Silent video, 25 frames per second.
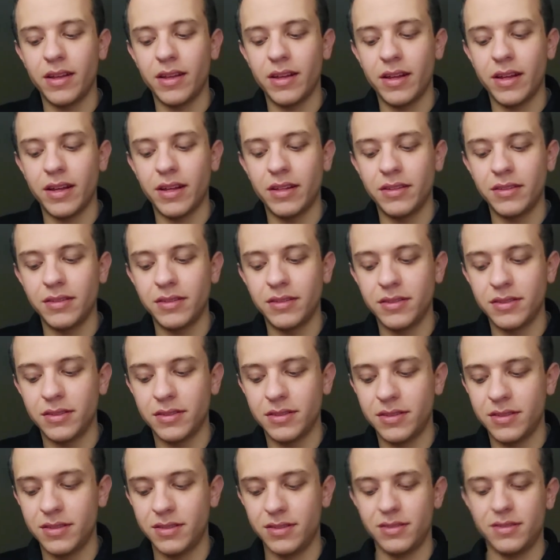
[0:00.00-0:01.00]

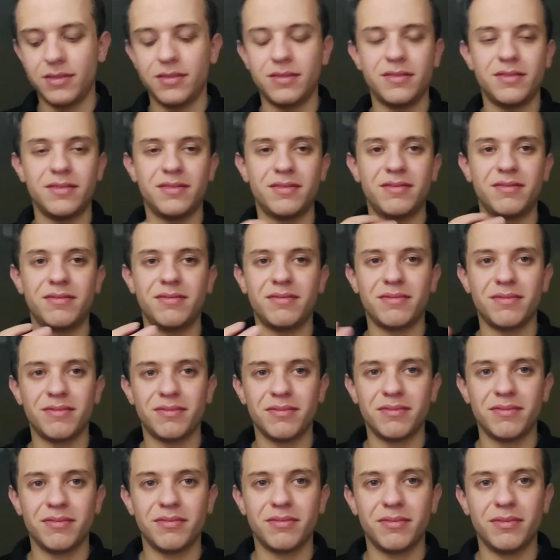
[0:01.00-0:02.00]
and
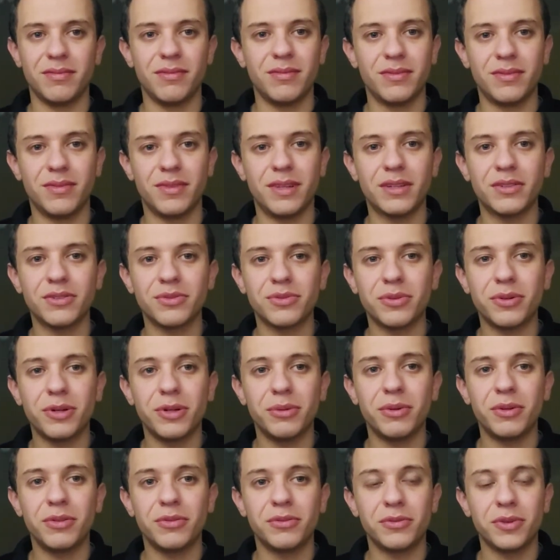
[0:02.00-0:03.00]
that's where I
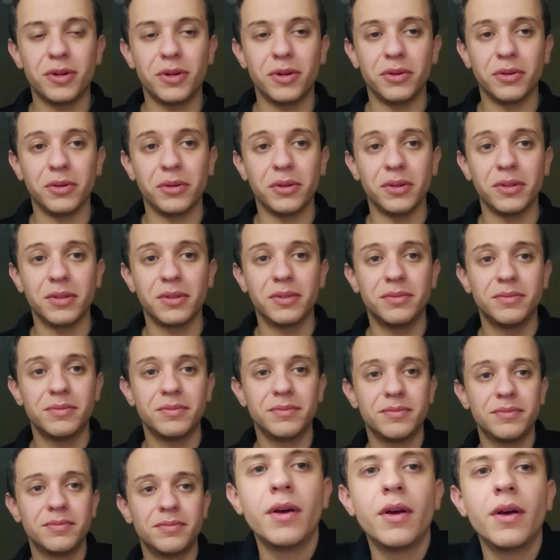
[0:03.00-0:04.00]
went wrong.
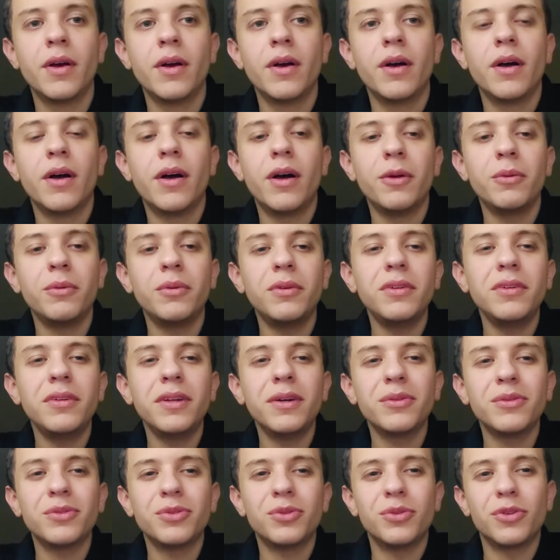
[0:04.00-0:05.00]
I want to
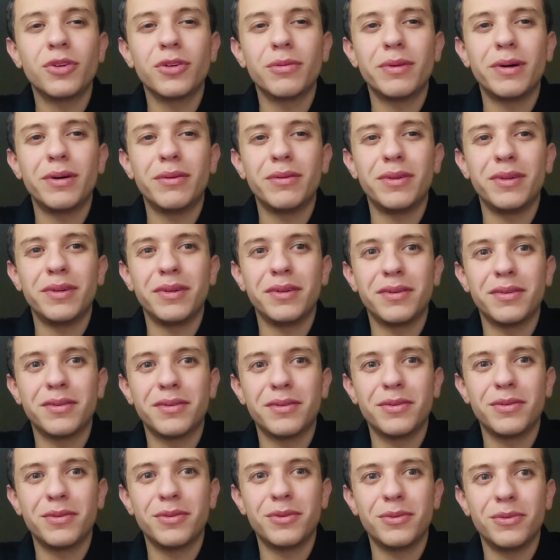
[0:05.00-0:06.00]
now talk about like
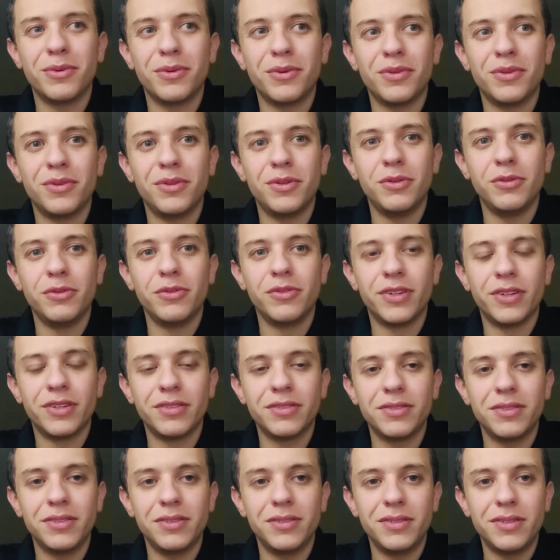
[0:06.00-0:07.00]
what the
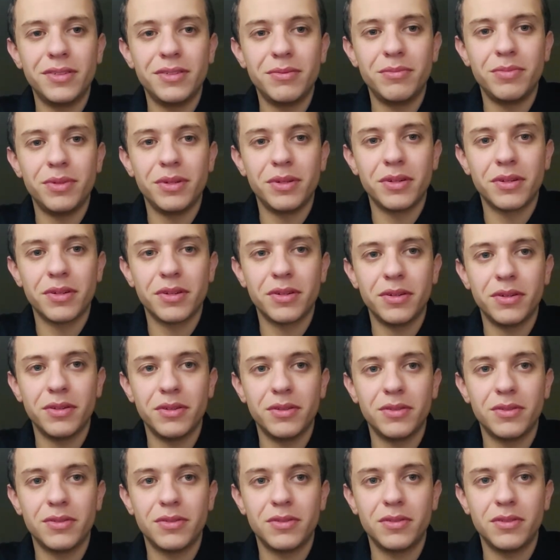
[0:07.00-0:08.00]
university did
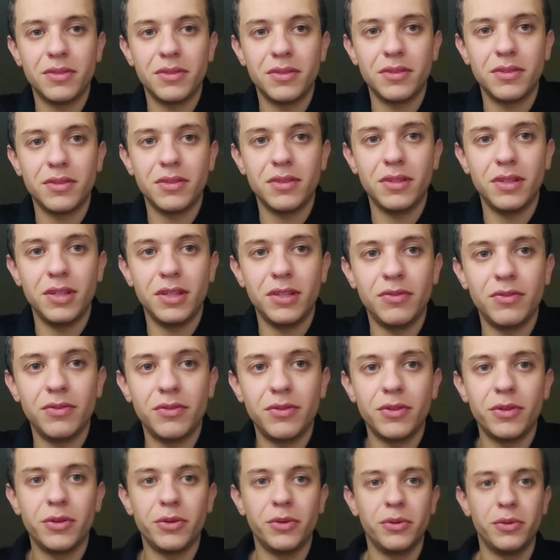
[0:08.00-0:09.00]
because even
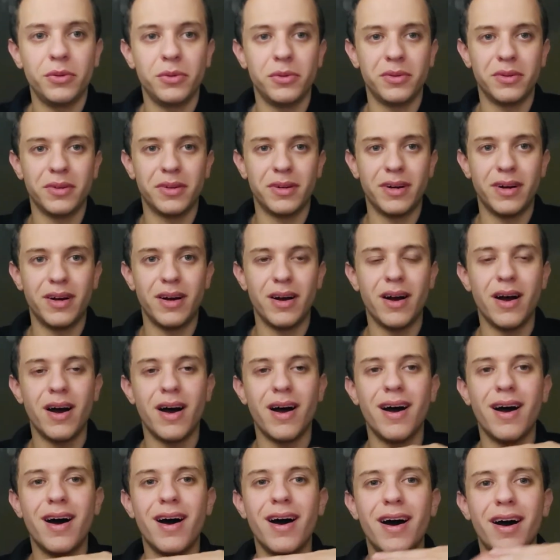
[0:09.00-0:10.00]
though
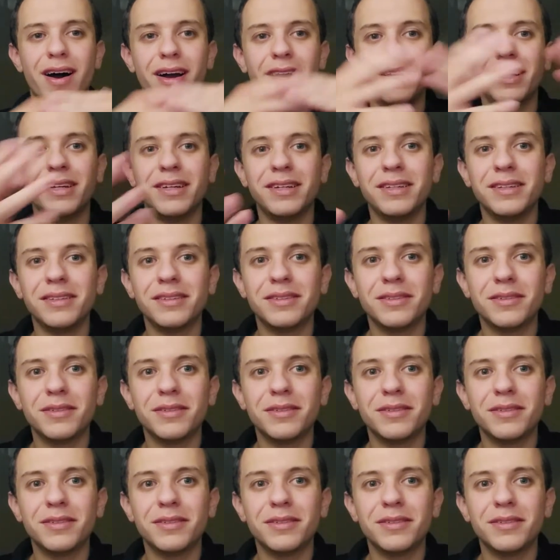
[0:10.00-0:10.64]
I,